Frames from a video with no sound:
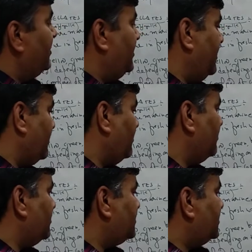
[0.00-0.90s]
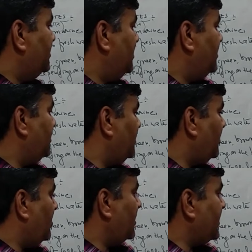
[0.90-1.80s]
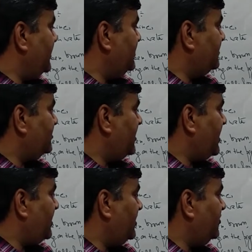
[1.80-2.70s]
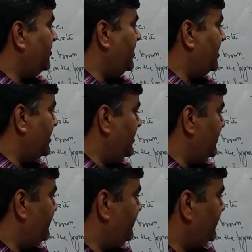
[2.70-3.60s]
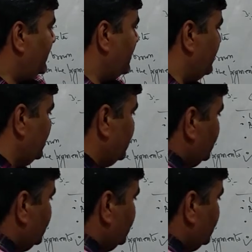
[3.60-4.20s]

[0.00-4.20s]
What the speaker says: includes the organisms like euglena, this is